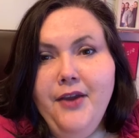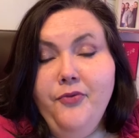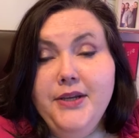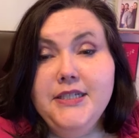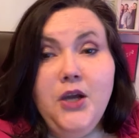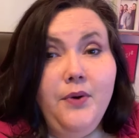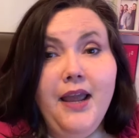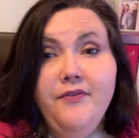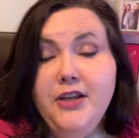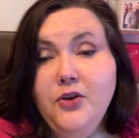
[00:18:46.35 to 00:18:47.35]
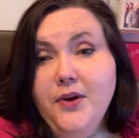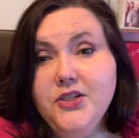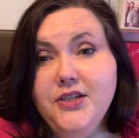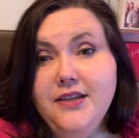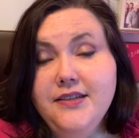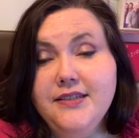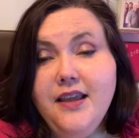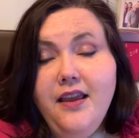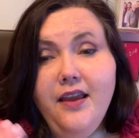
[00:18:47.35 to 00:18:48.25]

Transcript: If we don't have any questions,